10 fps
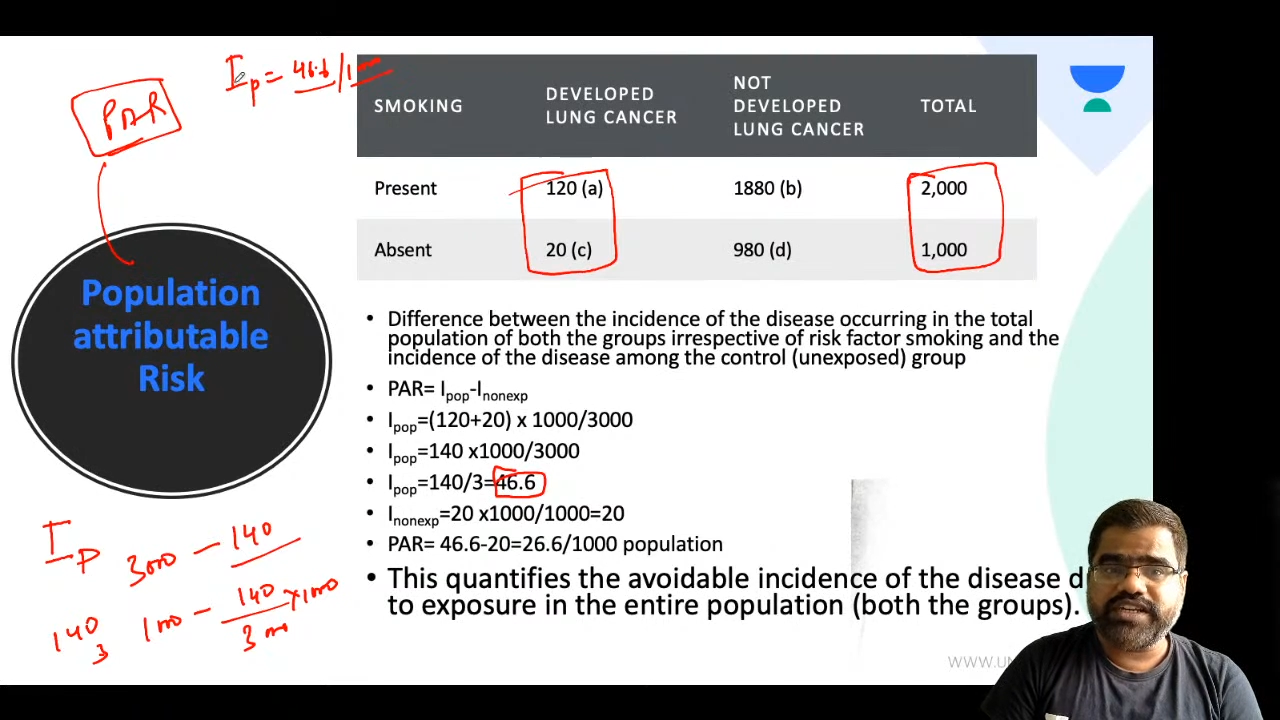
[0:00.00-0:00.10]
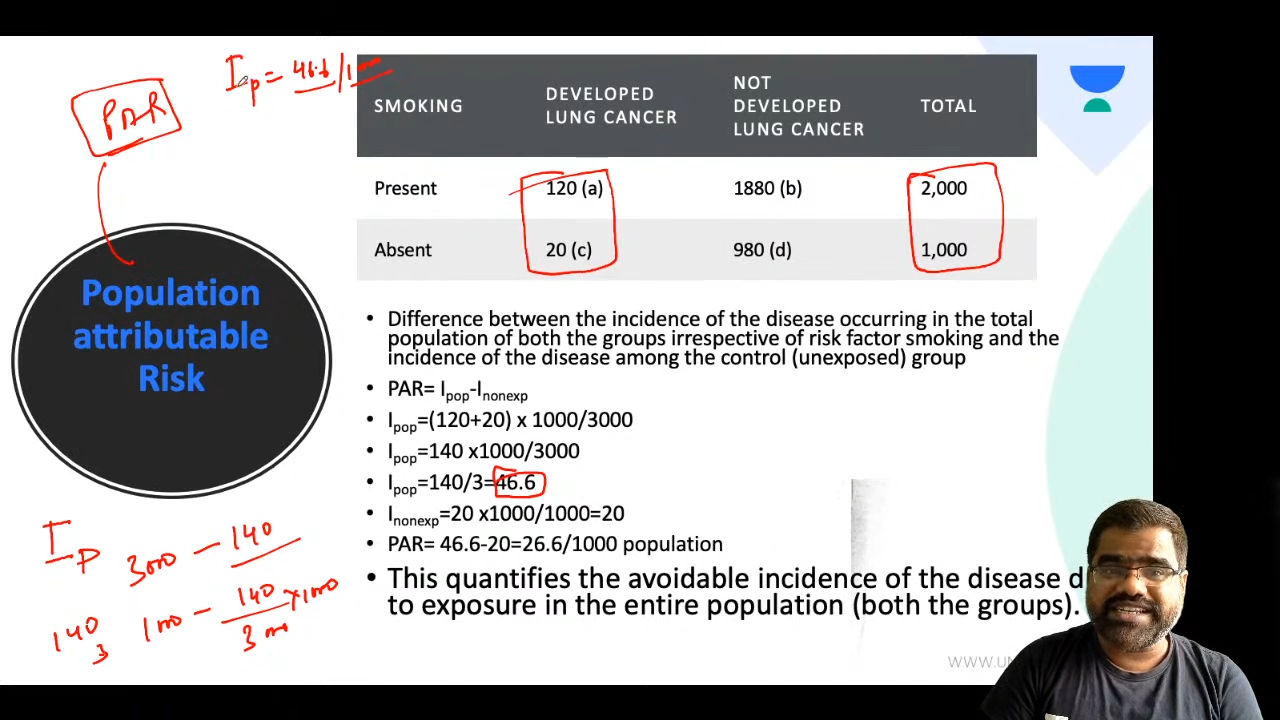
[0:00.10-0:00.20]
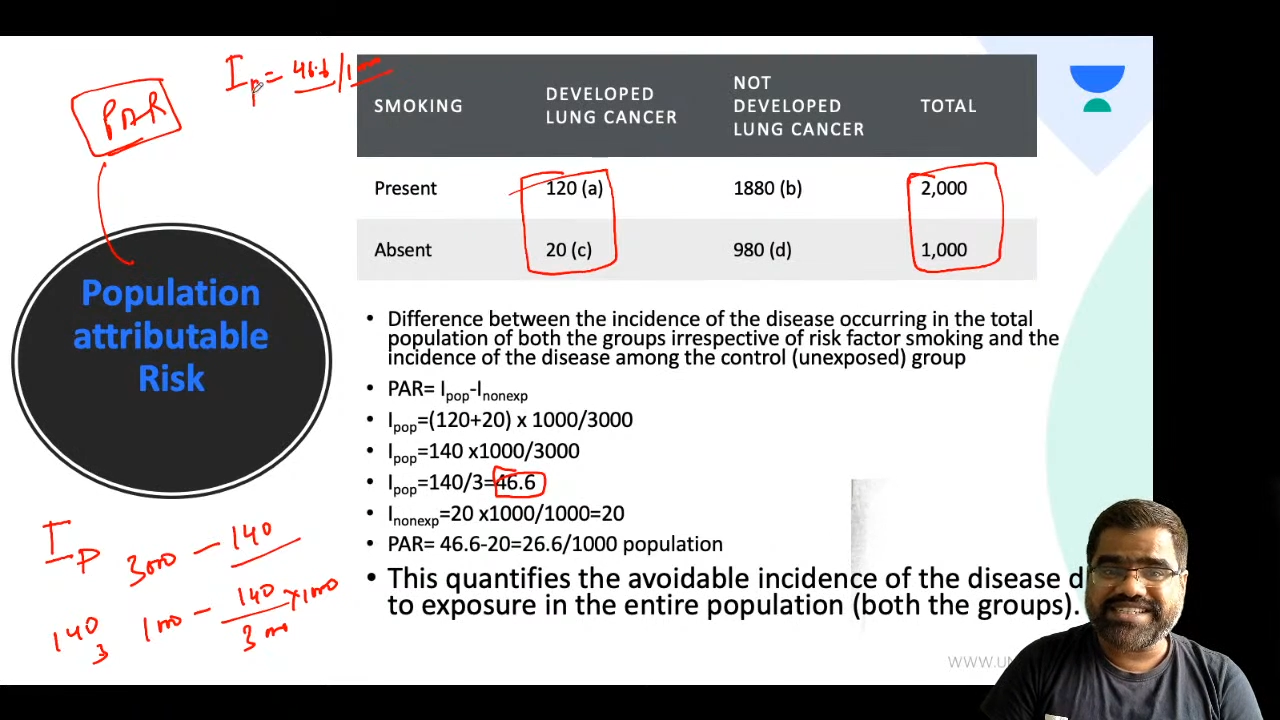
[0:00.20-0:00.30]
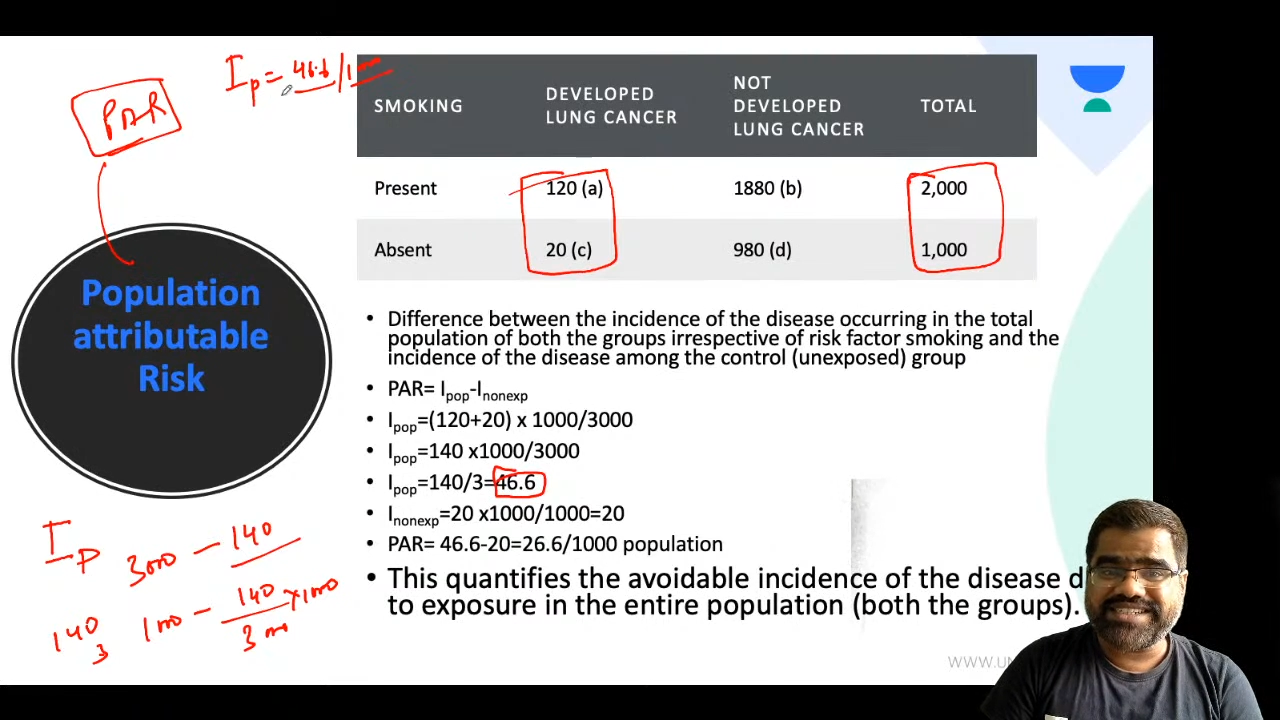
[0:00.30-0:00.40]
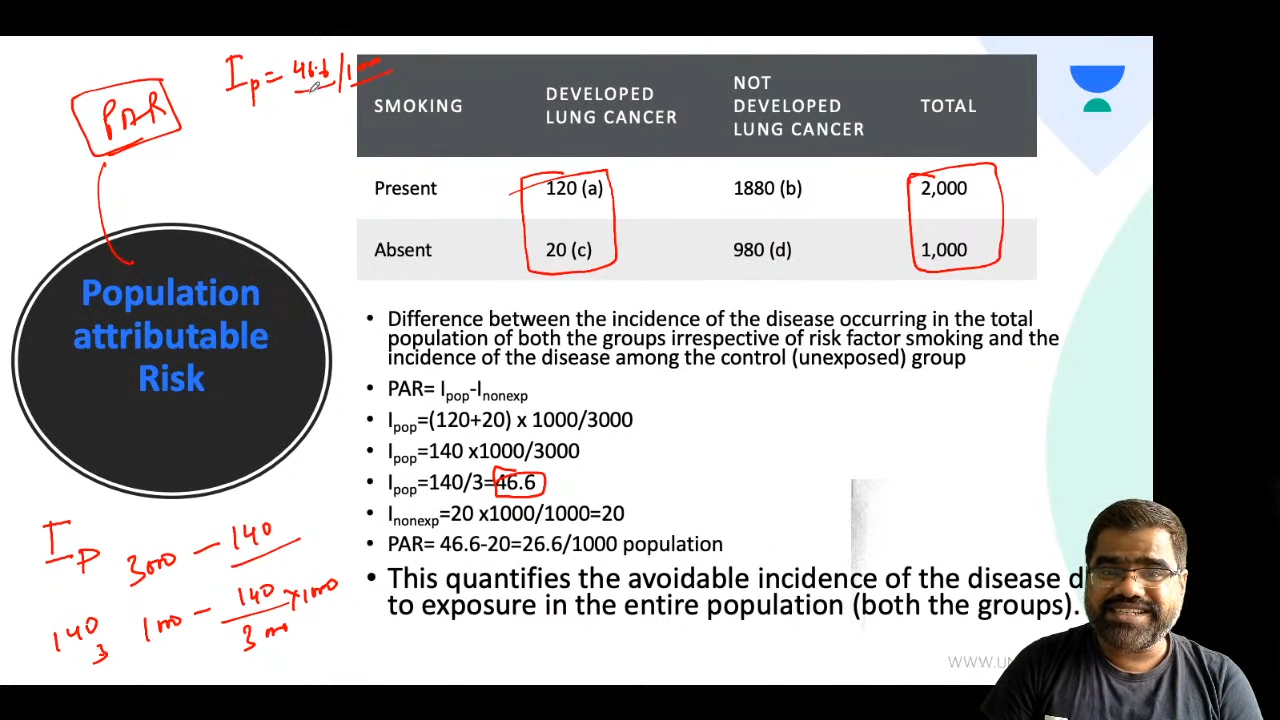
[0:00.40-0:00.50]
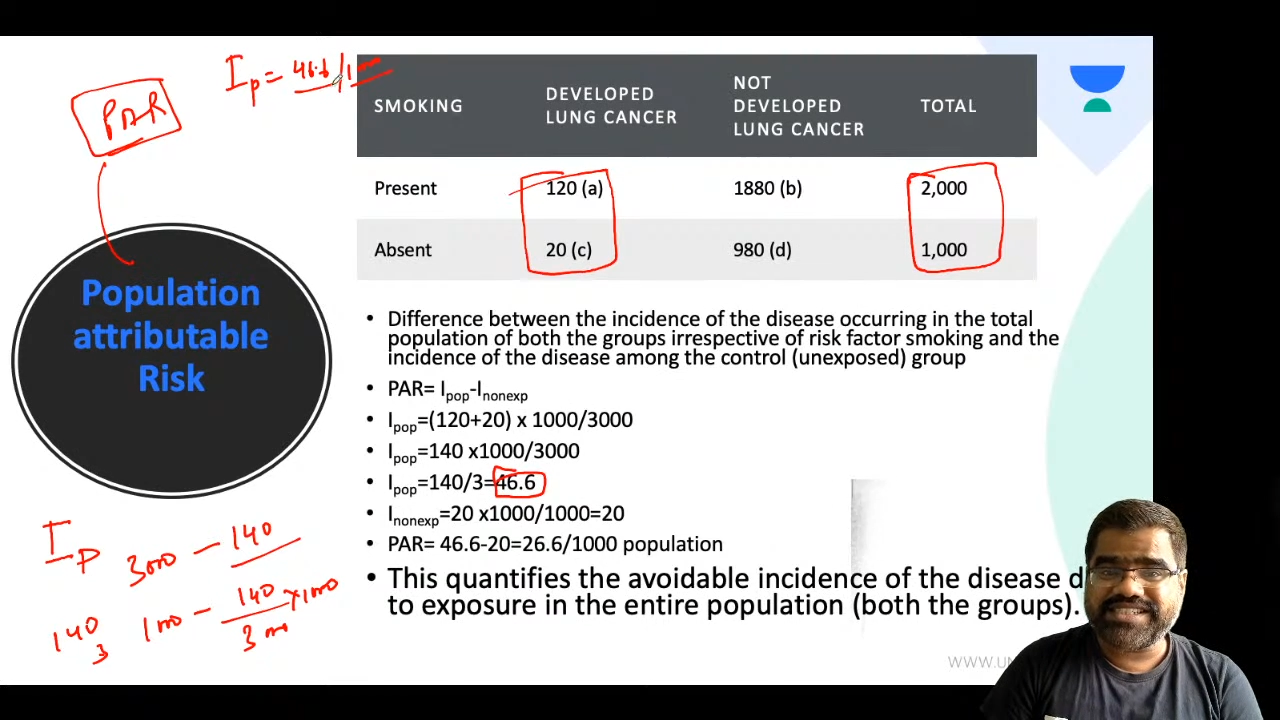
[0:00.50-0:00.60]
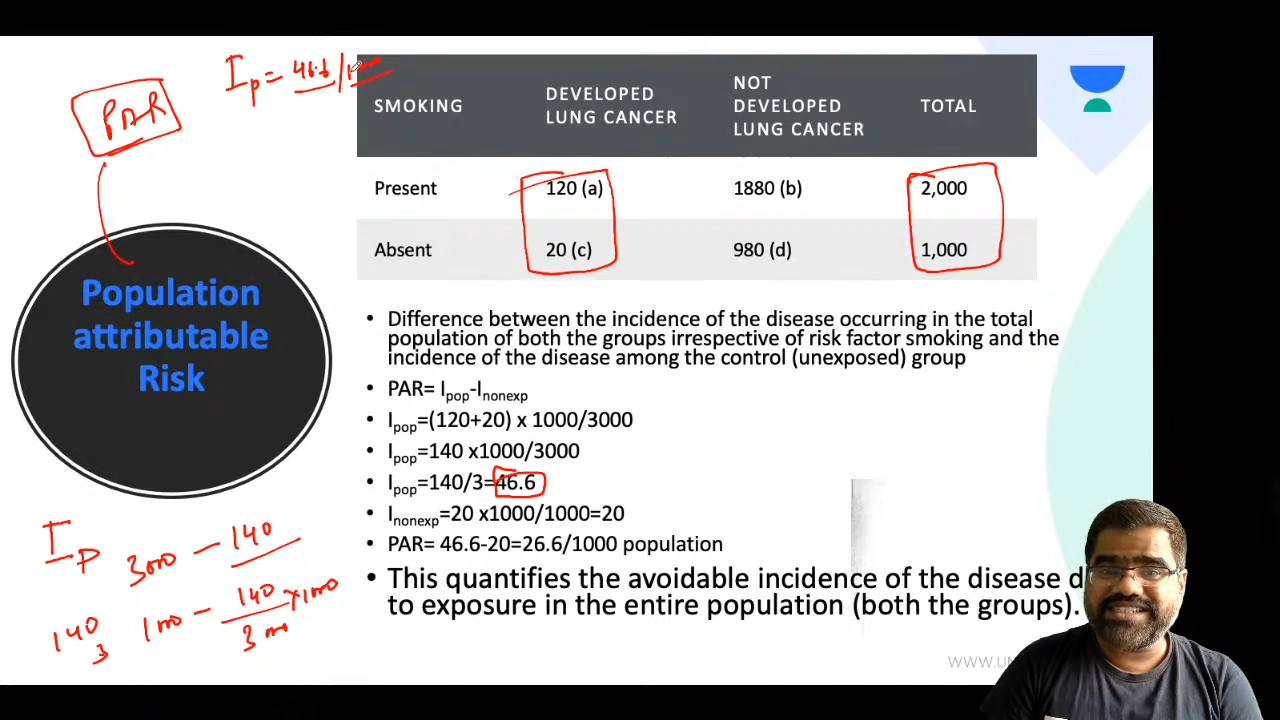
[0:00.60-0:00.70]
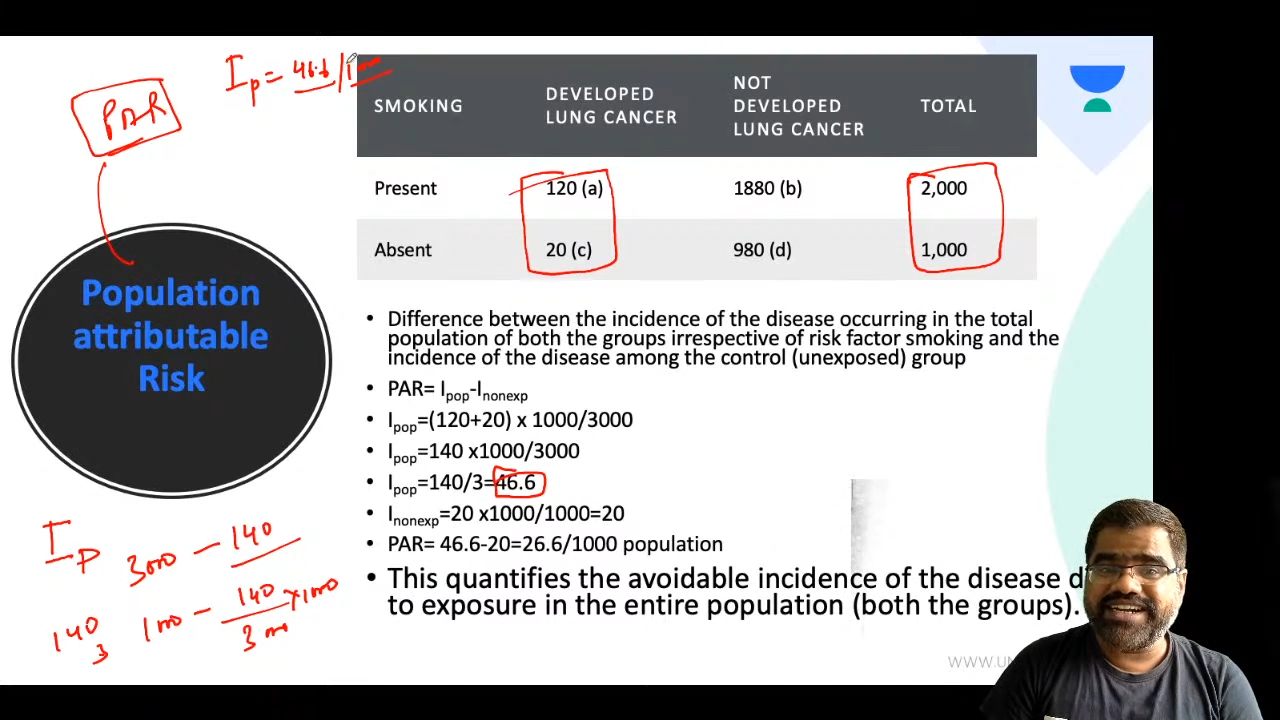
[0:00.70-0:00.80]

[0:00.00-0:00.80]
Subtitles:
incidence in